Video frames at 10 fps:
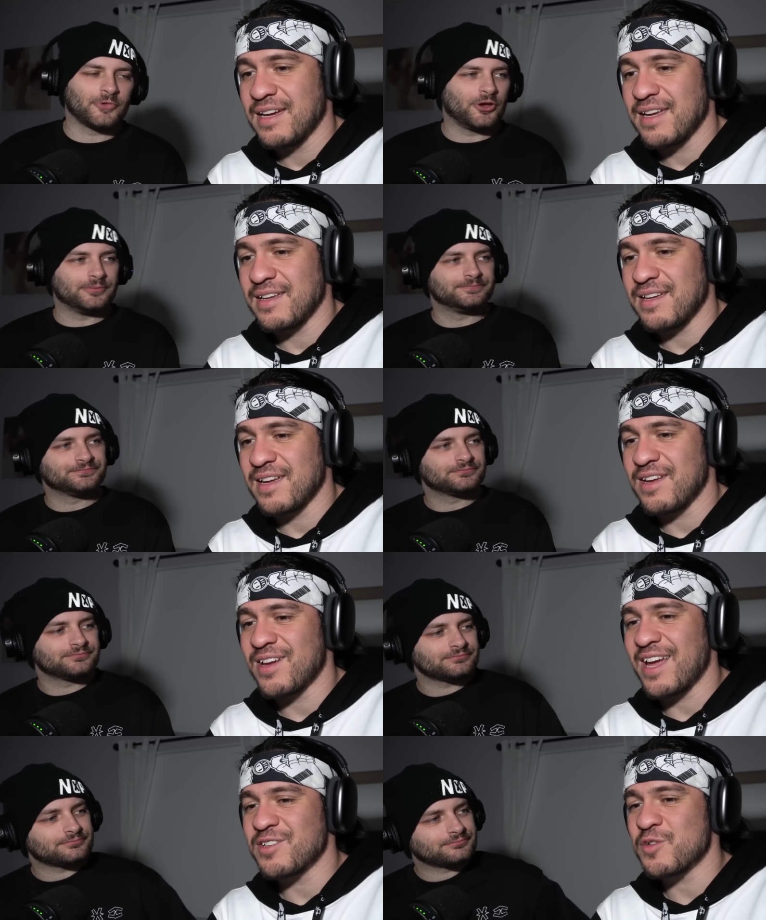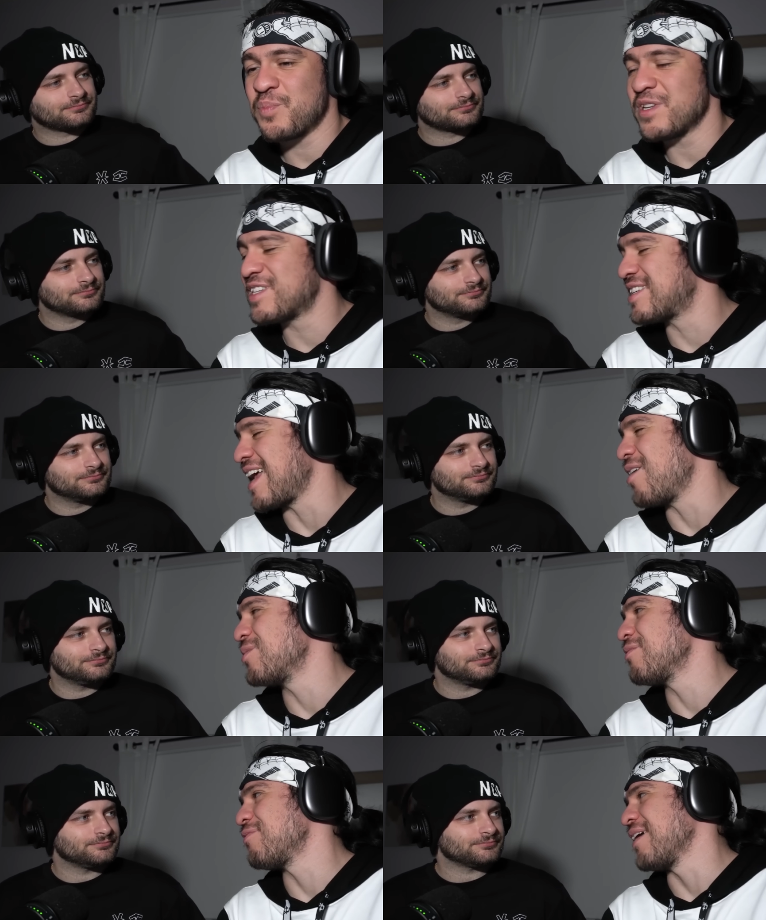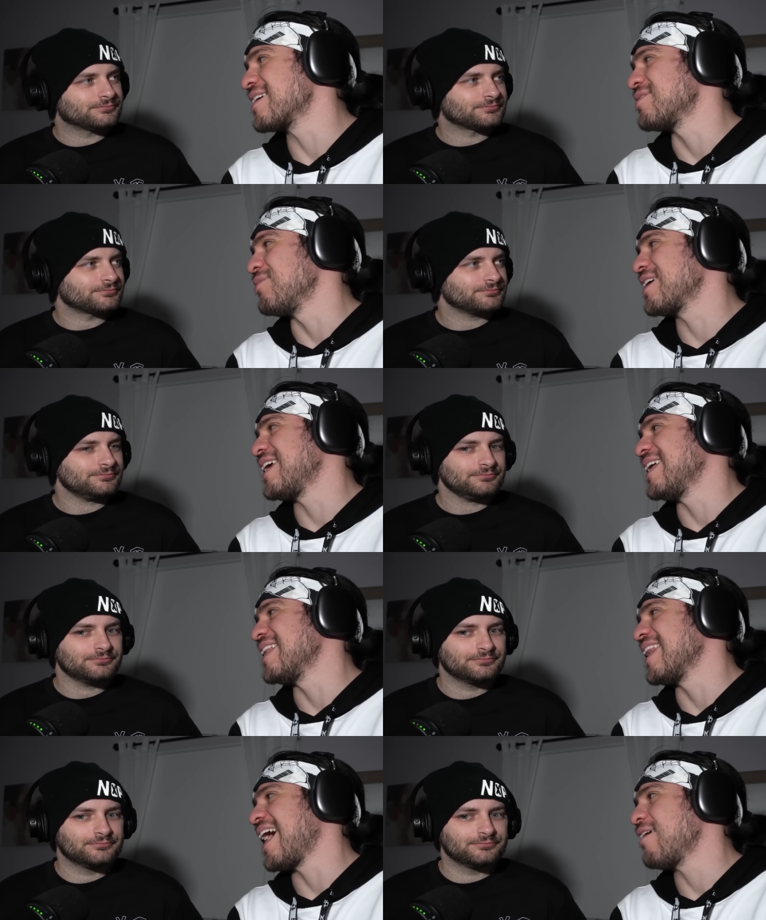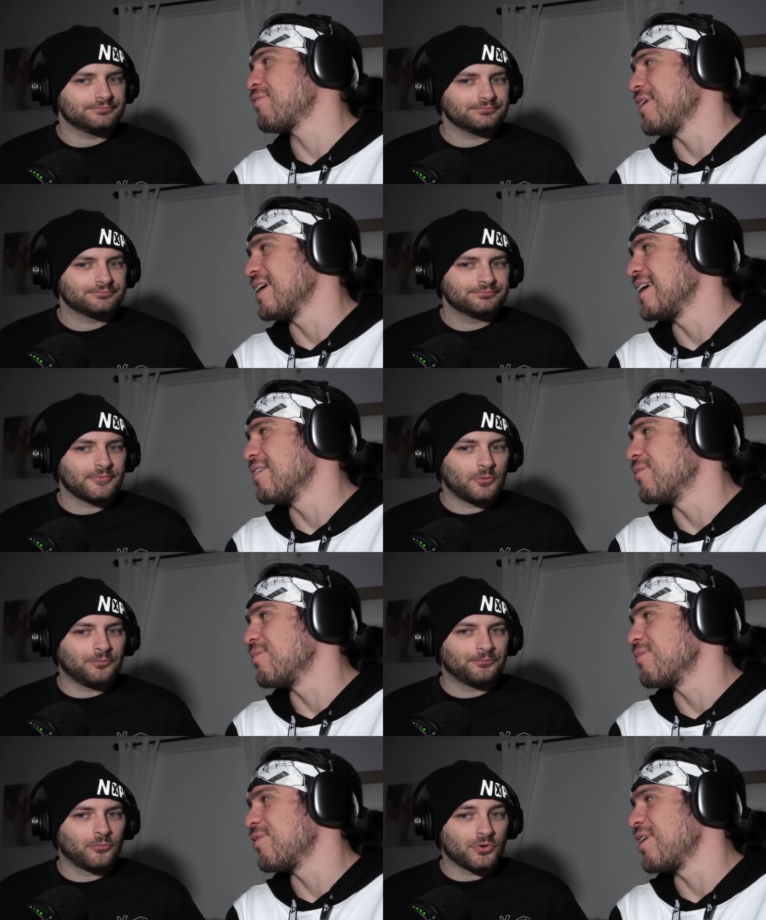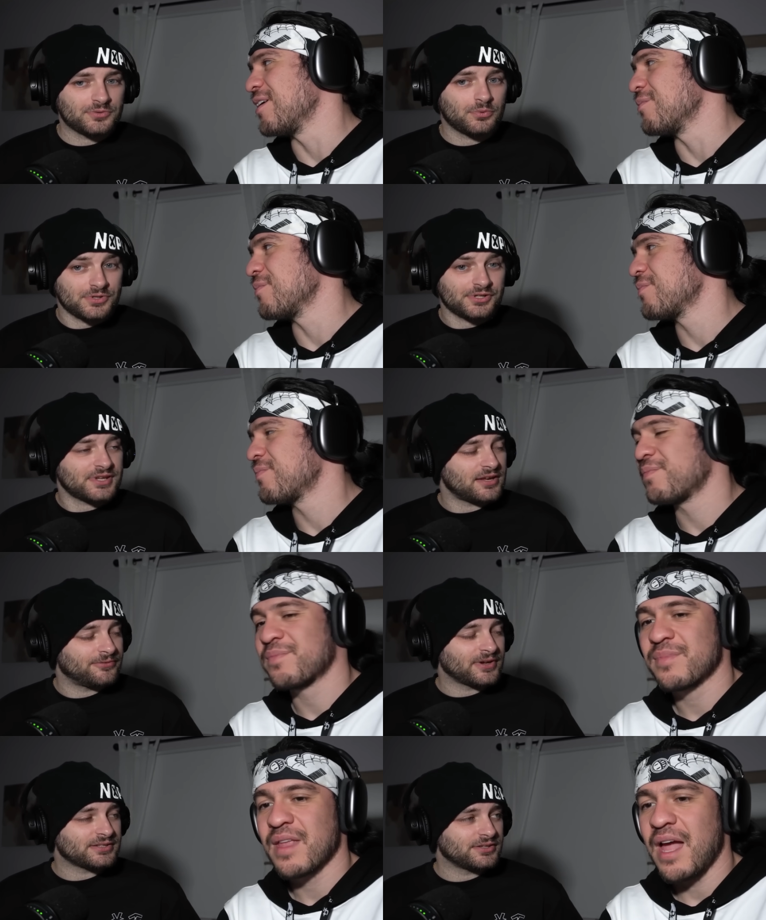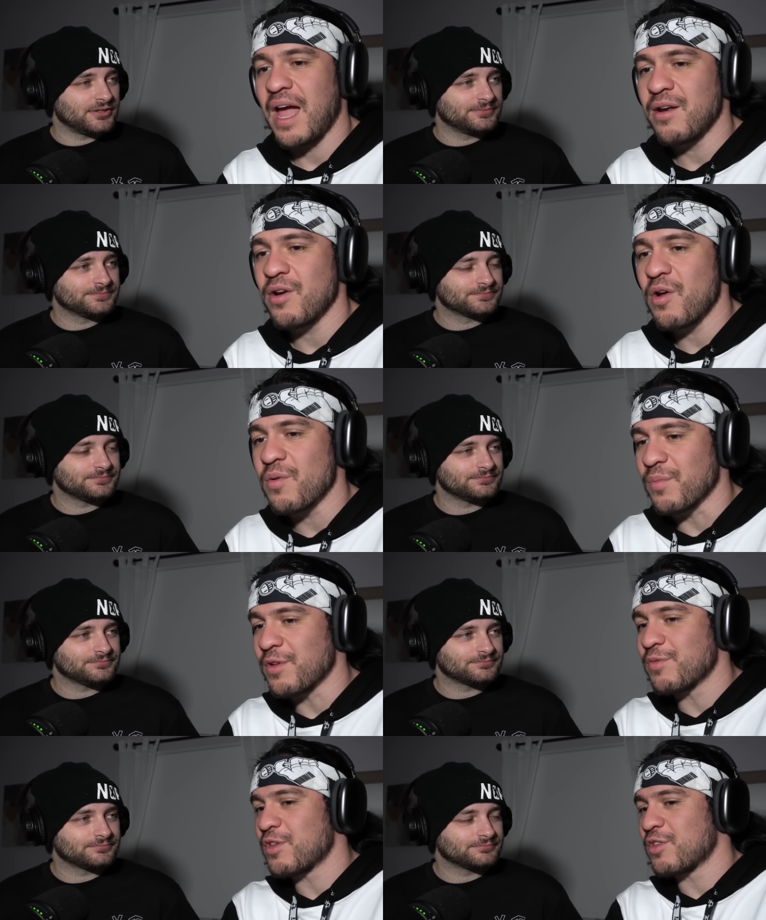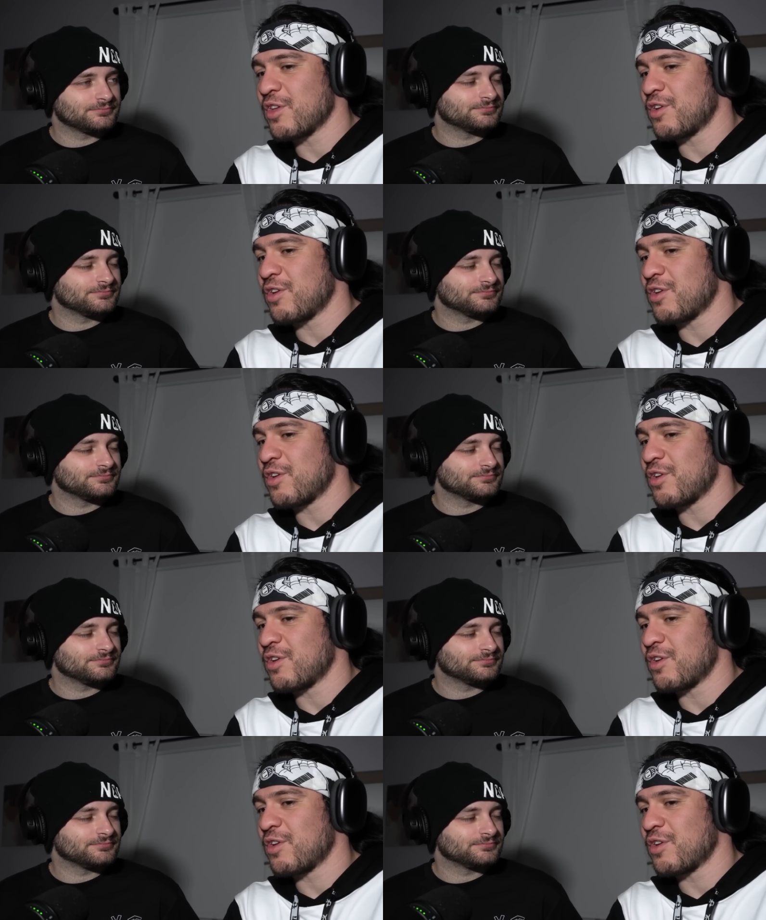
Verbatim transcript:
Speaker 1: No. You can't just put sound effects of a kid laughing and running. Was it sound effects though? I don't know. They